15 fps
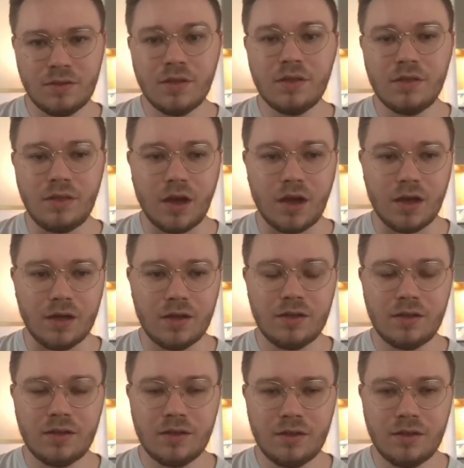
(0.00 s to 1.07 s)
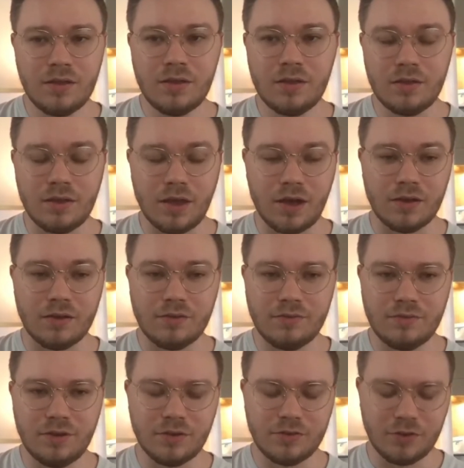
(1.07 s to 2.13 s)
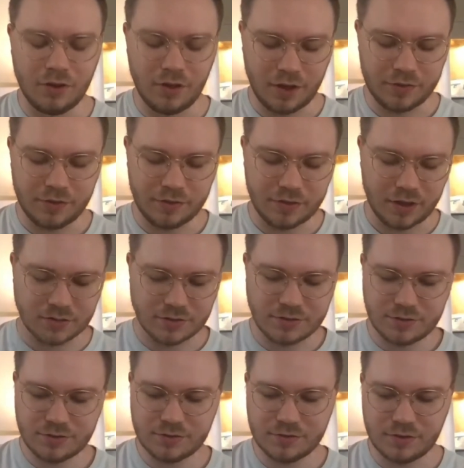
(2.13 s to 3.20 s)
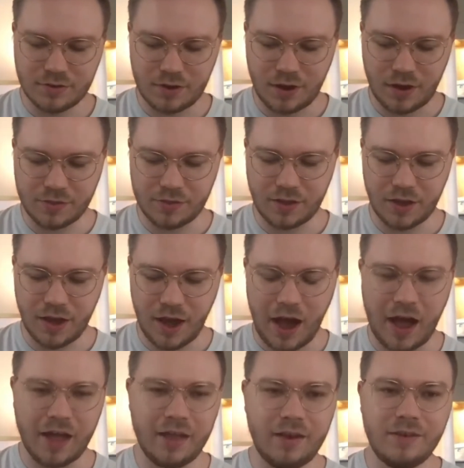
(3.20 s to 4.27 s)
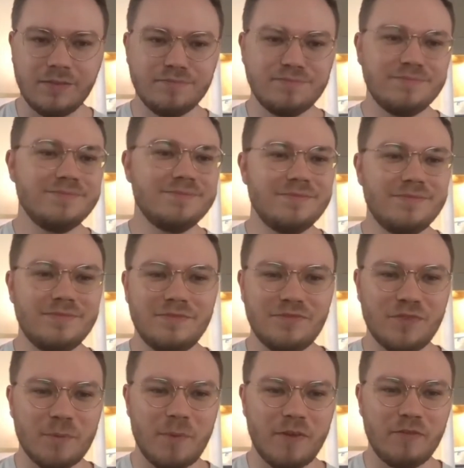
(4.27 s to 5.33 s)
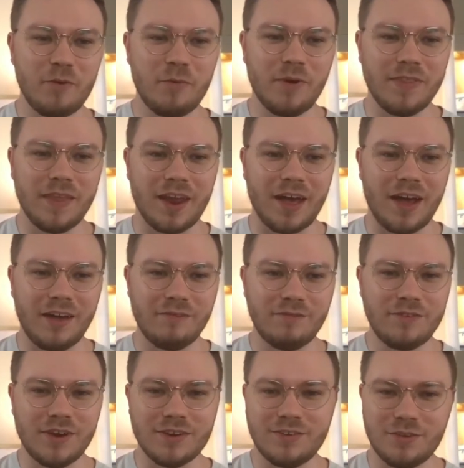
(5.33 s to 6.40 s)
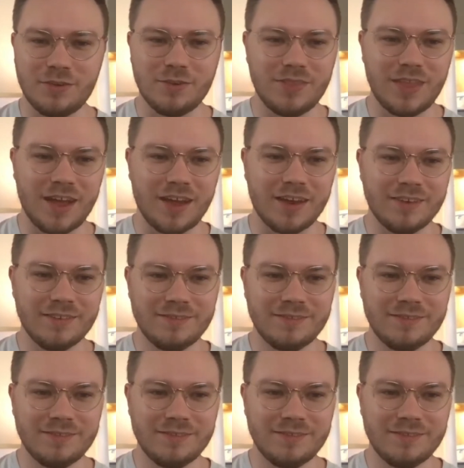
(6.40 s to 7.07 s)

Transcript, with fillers: yeah. Yeah. No, totally. I think that's, I think I, from everyone that I've talked to, that,